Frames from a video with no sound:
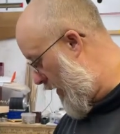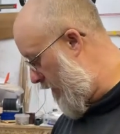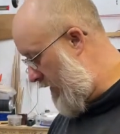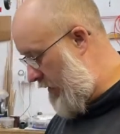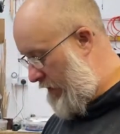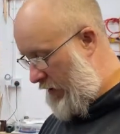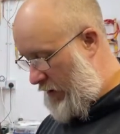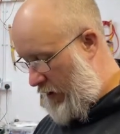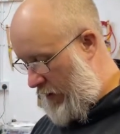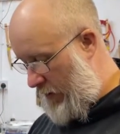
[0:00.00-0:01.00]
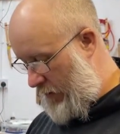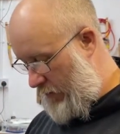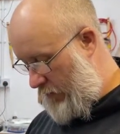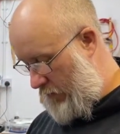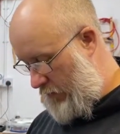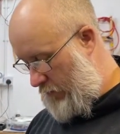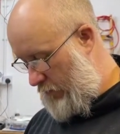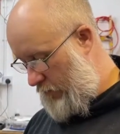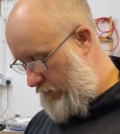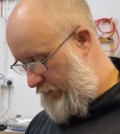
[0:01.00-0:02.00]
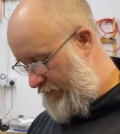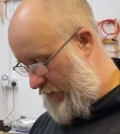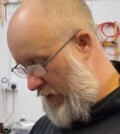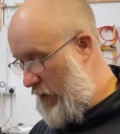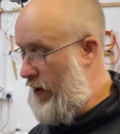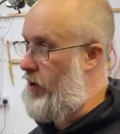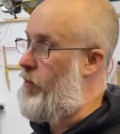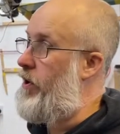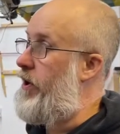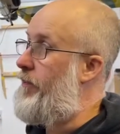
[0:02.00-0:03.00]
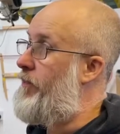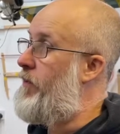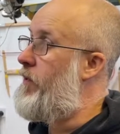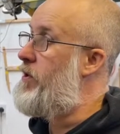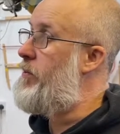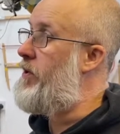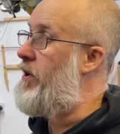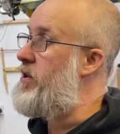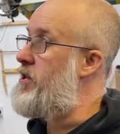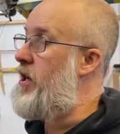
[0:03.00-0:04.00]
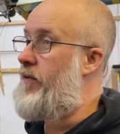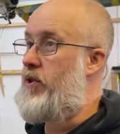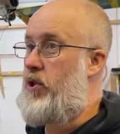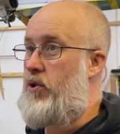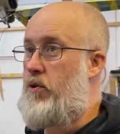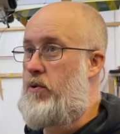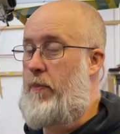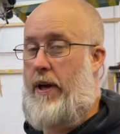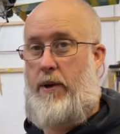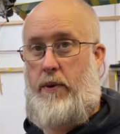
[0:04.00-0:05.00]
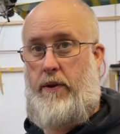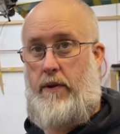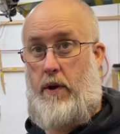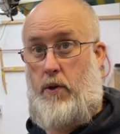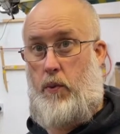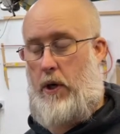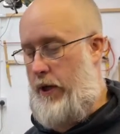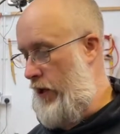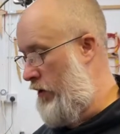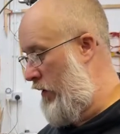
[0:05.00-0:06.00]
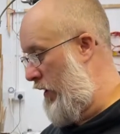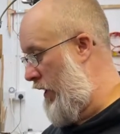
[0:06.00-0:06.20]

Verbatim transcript: over something that I, how can I word it, something I discovered, used, played with a good while ago.